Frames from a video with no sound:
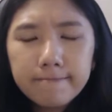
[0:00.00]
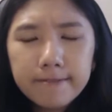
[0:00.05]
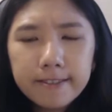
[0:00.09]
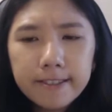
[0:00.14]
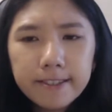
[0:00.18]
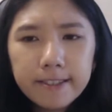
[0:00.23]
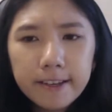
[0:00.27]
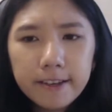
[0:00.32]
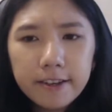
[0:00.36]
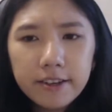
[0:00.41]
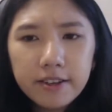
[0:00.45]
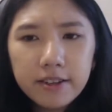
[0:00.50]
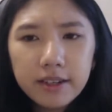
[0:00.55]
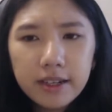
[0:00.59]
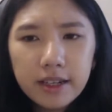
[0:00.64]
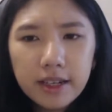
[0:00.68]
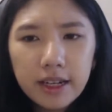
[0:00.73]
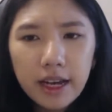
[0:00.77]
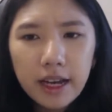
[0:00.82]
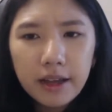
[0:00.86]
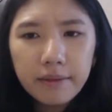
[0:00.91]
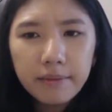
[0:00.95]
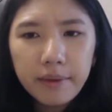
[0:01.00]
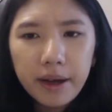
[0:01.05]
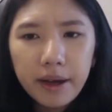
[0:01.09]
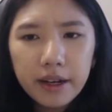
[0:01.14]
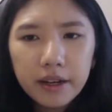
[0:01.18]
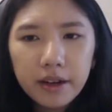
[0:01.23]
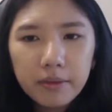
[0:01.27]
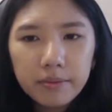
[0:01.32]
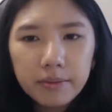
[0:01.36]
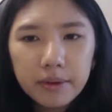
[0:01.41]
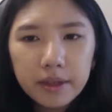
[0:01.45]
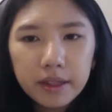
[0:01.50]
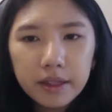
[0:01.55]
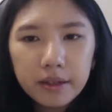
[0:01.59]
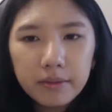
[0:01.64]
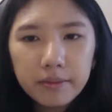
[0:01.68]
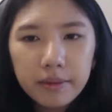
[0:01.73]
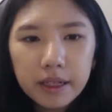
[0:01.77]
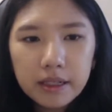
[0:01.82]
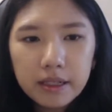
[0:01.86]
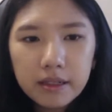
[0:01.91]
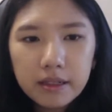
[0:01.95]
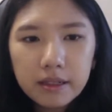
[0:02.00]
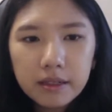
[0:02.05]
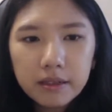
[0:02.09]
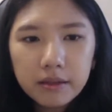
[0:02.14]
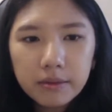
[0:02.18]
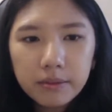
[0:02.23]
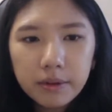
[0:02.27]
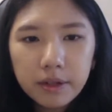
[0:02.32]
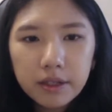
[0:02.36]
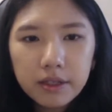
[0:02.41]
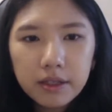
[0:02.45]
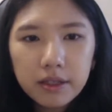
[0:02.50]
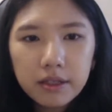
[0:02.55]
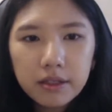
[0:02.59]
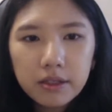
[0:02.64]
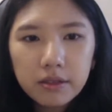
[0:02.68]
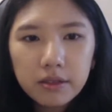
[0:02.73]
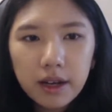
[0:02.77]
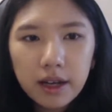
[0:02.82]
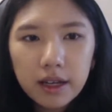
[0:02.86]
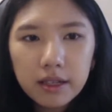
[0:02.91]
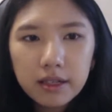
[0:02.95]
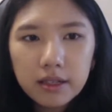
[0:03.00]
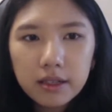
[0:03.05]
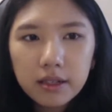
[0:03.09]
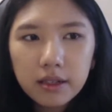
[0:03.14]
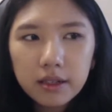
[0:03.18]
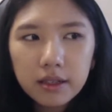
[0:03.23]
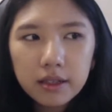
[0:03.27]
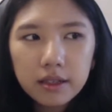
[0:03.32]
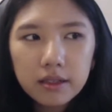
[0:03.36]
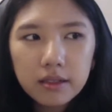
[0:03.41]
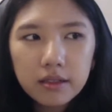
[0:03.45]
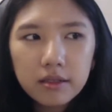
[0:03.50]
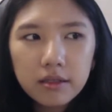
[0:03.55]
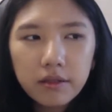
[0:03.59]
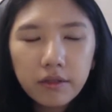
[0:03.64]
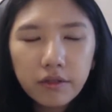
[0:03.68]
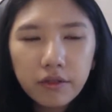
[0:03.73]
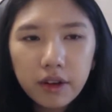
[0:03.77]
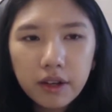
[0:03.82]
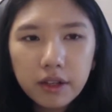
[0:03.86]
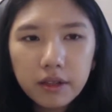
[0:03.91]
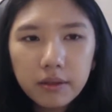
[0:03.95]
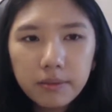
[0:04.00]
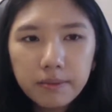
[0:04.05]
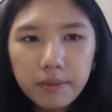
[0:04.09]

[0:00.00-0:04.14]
So I might not be the best person to ask on this front.